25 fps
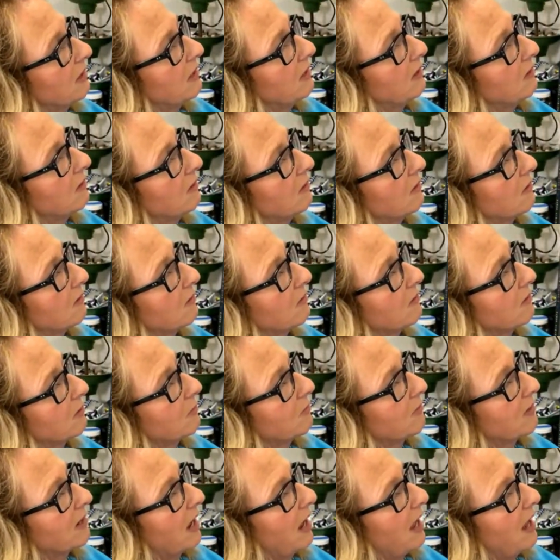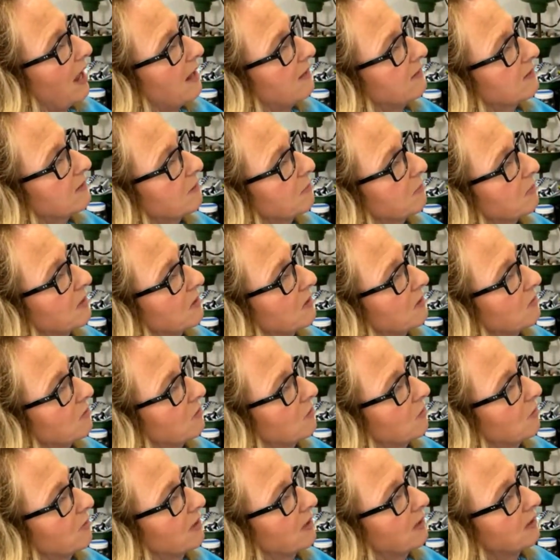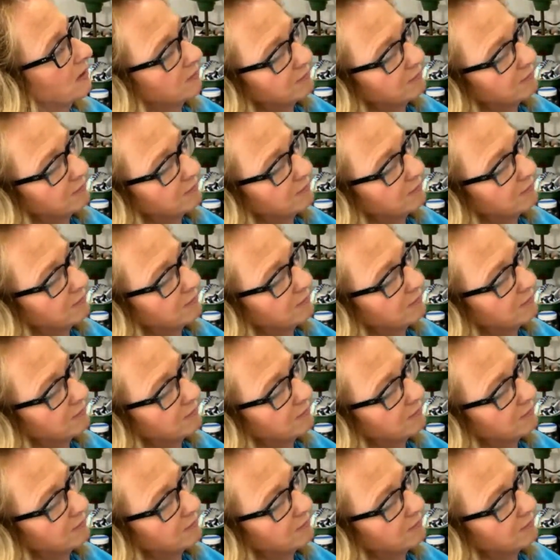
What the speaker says: ear? Do you want to add something to it?